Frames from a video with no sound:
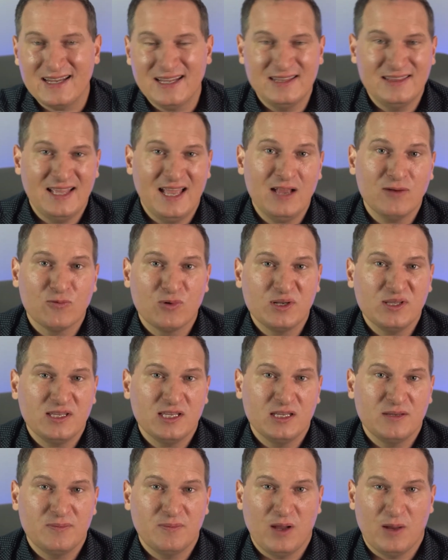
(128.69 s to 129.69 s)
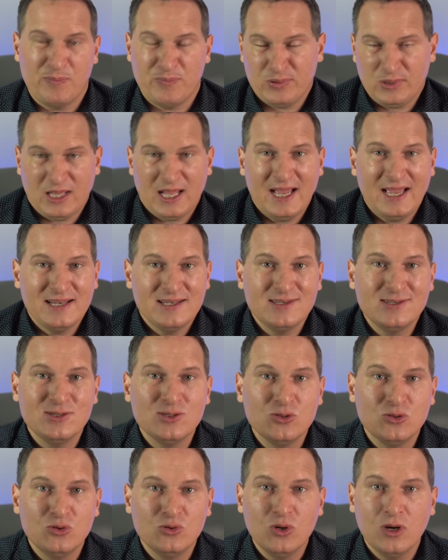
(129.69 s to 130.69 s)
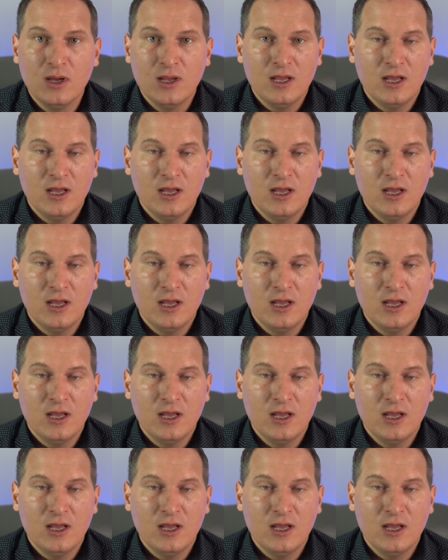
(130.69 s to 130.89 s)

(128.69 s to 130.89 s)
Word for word: And that really applied to